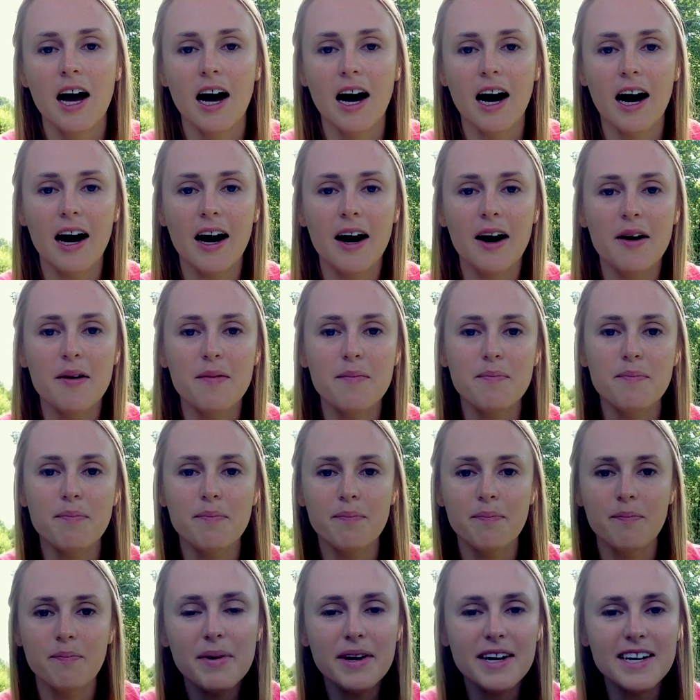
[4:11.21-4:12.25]

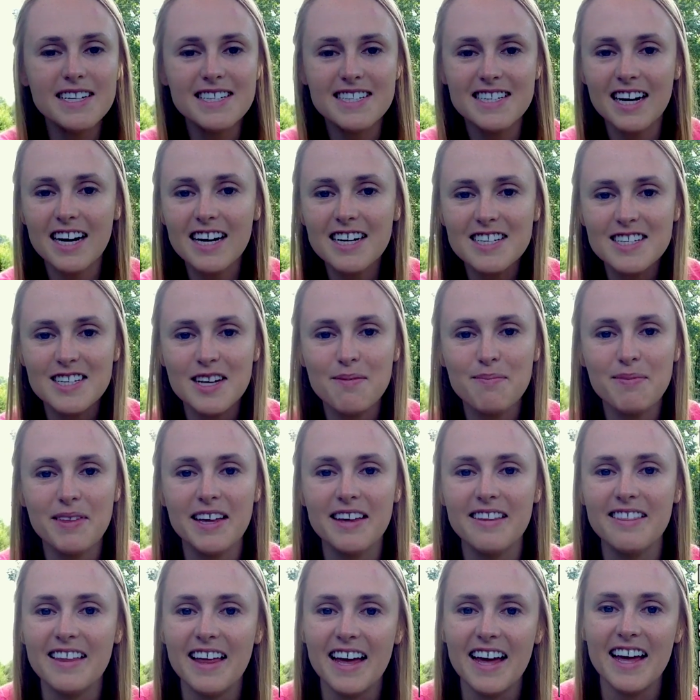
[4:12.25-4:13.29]
But it's not
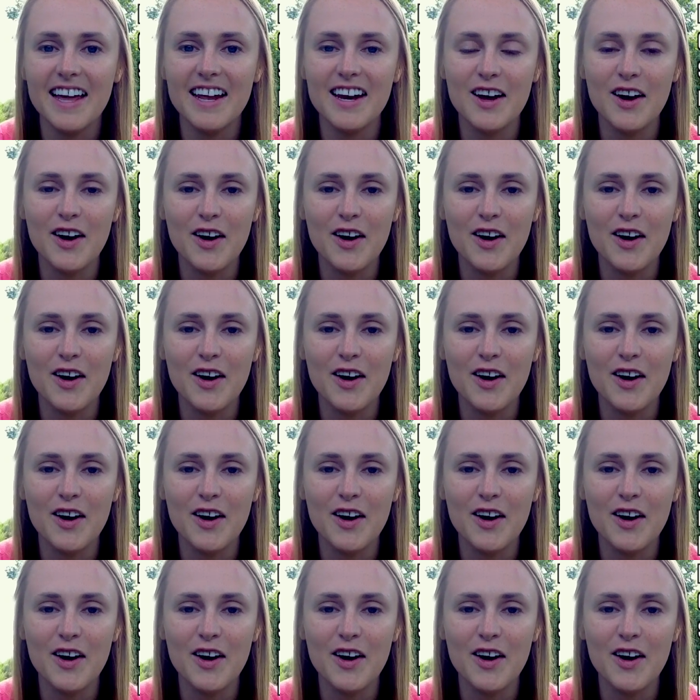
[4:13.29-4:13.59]
something that,